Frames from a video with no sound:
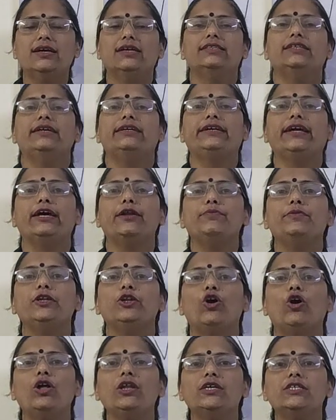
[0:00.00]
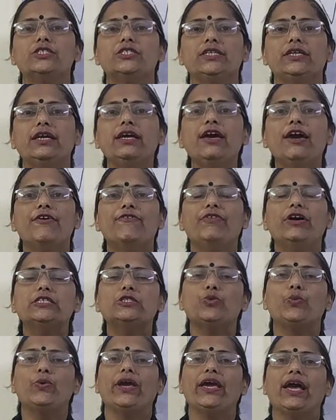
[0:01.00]
the terminology
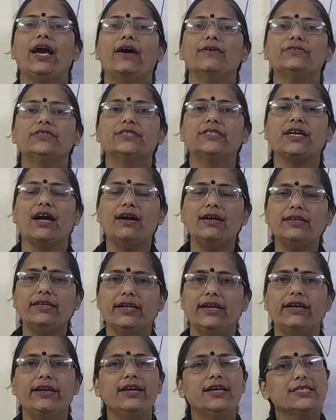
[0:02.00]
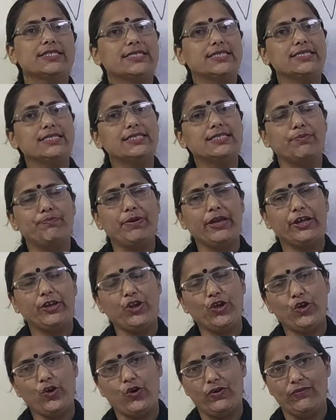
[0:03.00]
which we have started since the
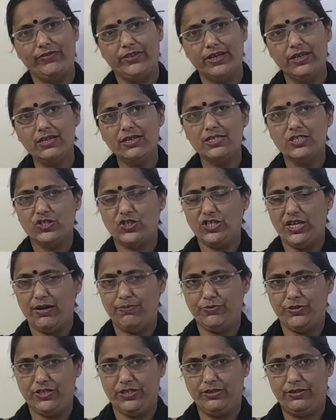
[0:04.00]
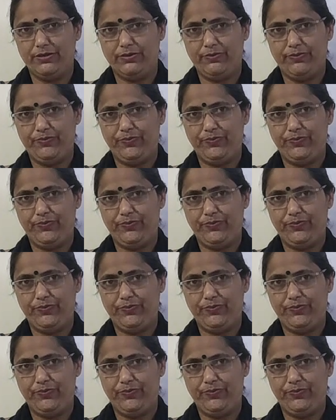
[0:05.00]
beginning of the chapter.